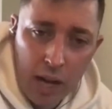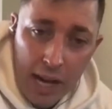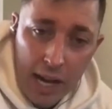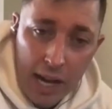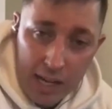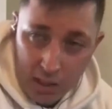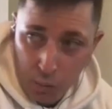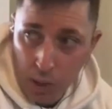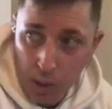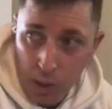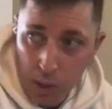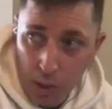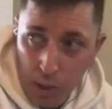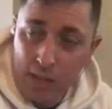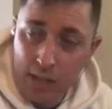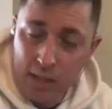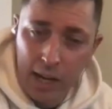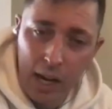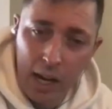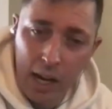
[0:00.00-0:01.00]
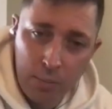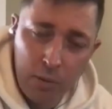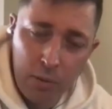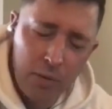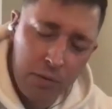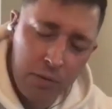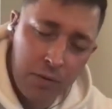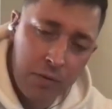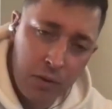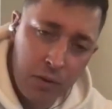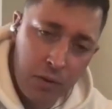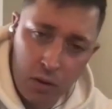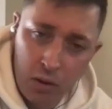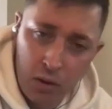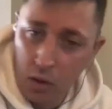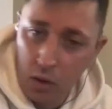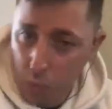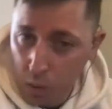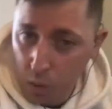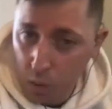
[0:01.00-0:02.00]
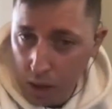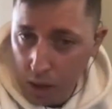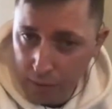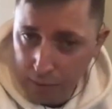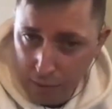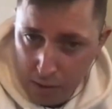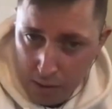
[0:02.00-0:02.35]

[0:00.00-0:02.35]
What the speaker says: as well as the help of your wife